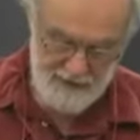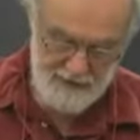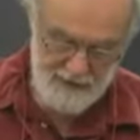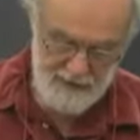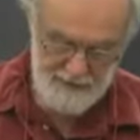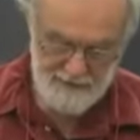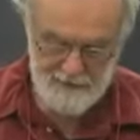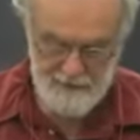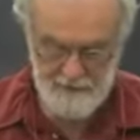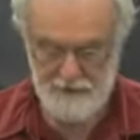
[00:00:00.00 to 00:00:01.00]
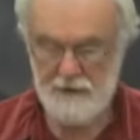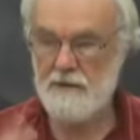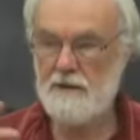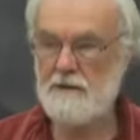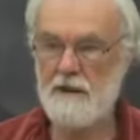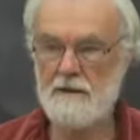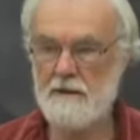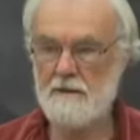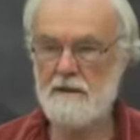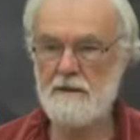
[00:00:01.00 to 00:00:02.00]
And then, you know, you saw this
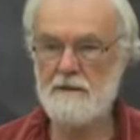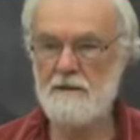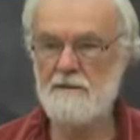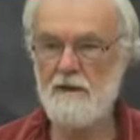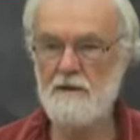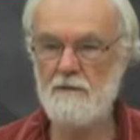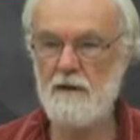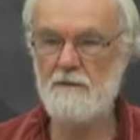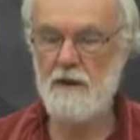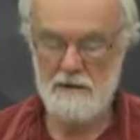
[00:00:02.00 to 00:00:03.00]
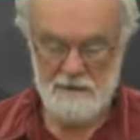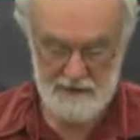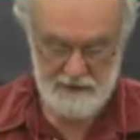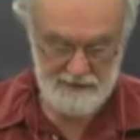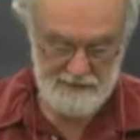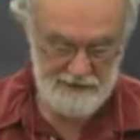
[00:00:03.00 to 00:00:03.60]
tactic, tactic in volume one, by the way, uh,